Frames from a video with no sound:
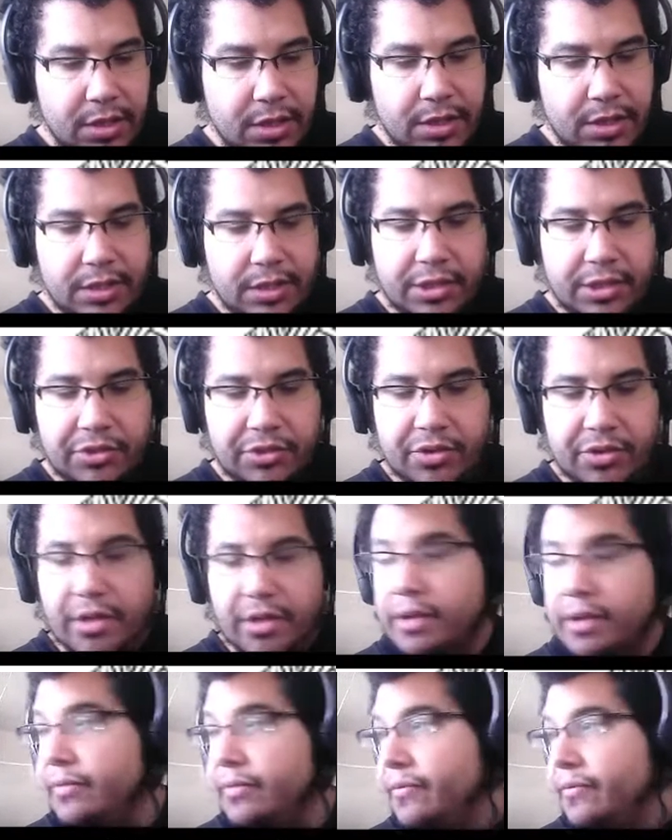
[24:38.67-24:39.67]
Let's
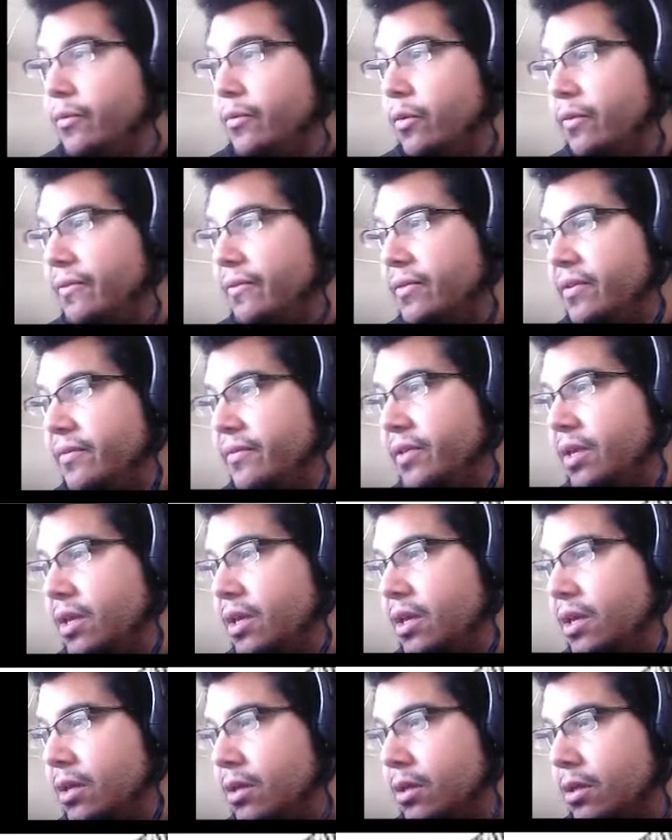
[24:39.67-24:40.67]
try
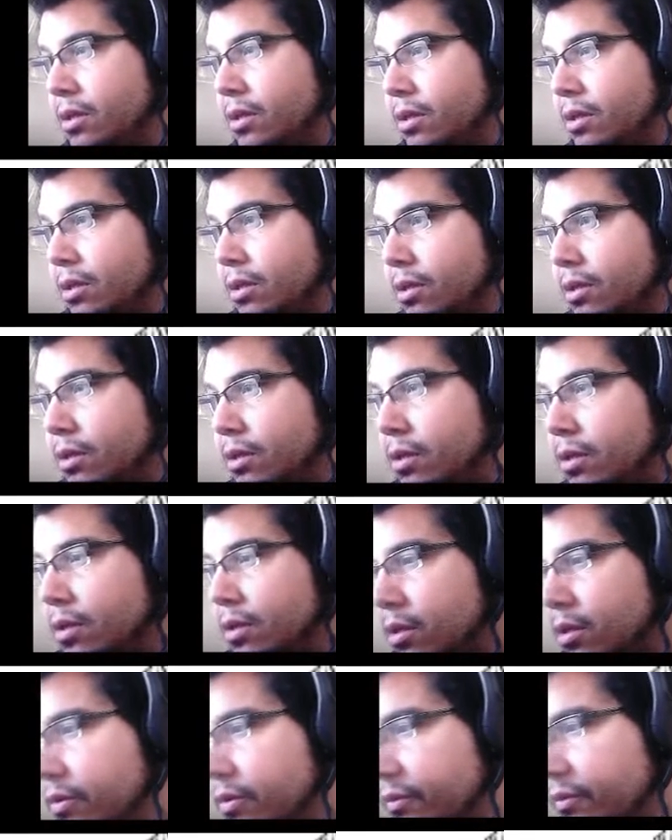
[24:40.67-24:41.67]
450.
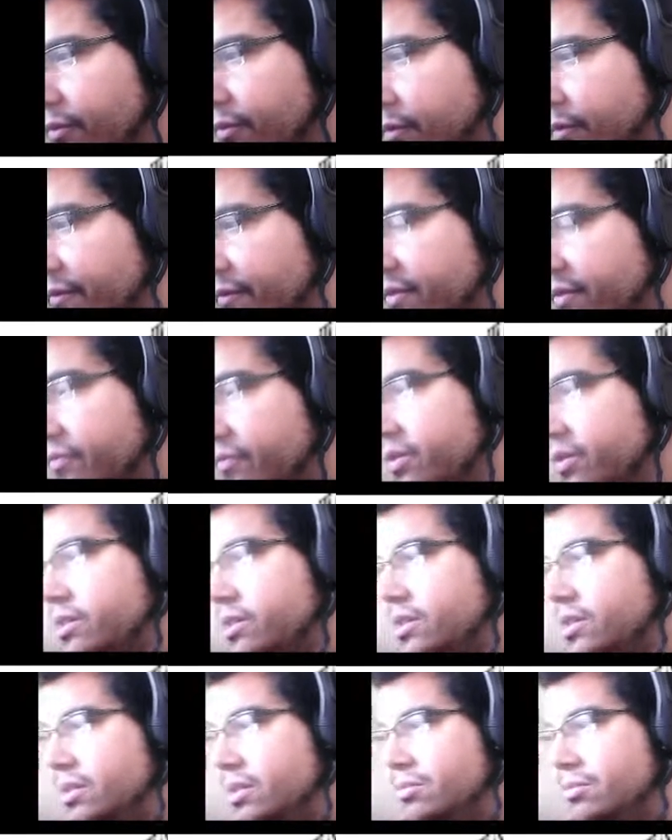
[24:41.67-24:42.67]
450
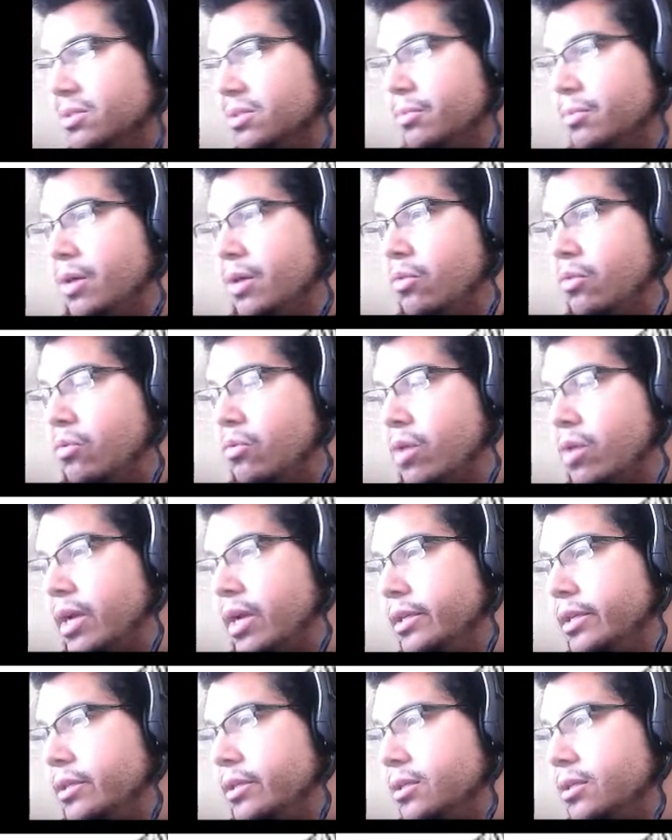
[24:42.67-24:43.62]
seems about right.